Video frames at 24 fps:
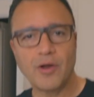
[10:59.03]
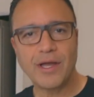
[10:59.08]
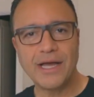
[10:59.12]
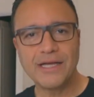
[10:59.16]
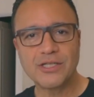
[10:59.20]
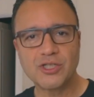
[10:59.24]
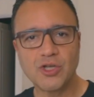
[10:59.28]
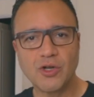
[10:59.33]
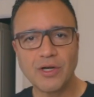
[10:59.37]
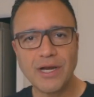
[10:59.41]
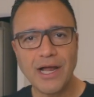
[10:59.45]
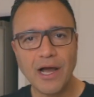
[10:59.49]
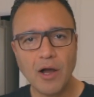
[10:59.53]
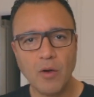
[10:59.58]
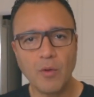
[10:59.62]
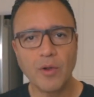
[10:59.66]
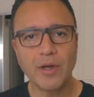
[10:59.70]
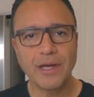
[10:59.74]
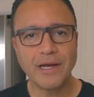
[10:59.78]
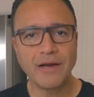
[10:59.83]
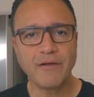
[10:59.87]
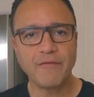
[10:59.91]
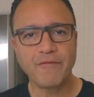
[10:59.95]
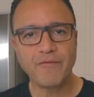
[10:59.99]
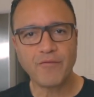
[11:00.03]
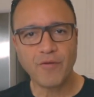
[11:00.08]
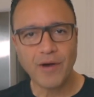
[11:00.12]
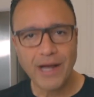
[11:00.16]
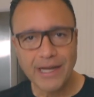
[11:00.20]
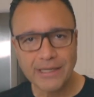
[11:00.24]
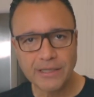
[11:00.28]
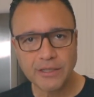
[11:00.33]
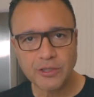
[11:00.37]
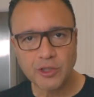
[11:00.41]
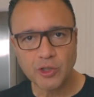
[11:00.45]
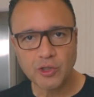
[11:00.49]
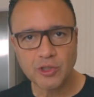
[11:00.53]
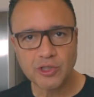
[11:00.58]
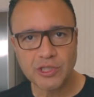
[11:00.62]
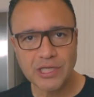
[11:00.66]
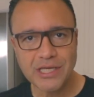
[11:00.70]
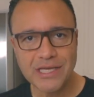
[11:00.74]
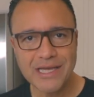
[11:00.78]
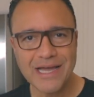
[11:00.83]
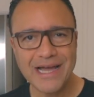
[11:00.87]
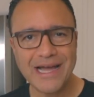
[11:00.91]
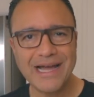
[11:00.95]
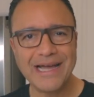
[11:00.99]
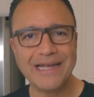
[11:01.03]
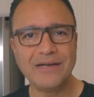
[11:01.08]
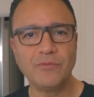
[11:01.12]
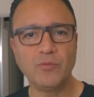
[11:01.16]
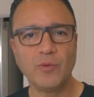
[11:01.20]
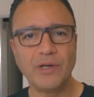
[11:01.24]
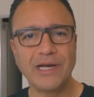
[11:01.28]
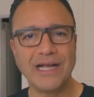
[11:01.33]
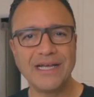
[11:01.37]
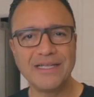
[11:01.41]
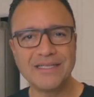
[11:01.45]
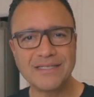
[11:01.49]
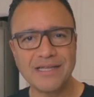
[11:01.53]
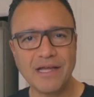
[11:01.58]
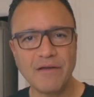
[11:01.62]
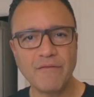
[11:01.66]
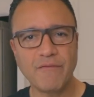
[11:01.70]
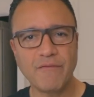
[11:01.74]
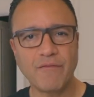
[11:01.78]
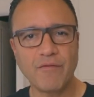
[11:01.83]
Okay, so now we're gonna fry the tortilla, and when I say